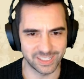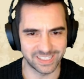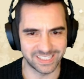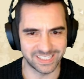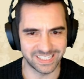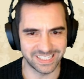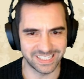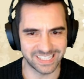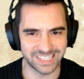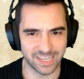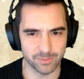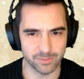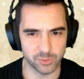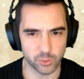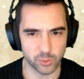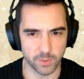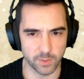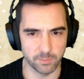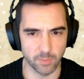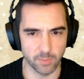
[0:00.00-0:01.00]
Did he say I'm
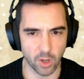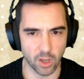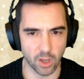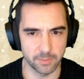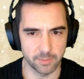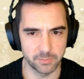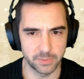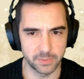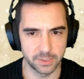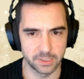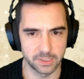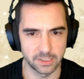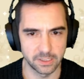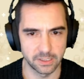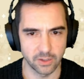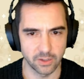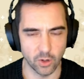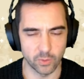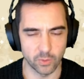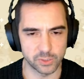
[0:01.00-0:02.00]
sorry, mom?
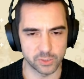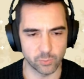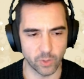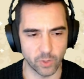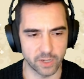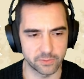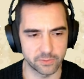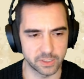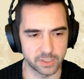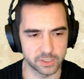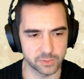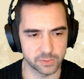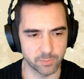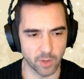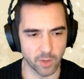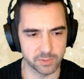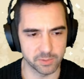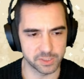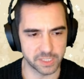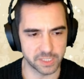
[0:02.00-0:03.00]
Oh, his wife. His
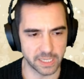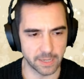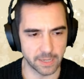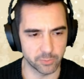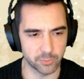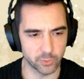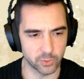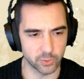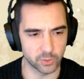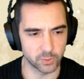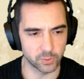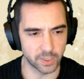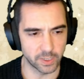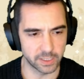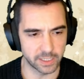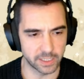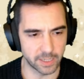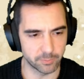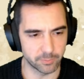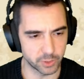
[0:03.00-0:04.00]
mom is the emperor,
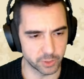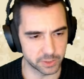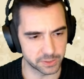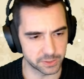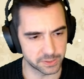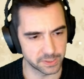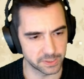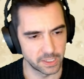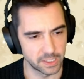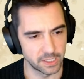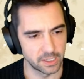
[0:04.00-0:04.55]
right? Empress.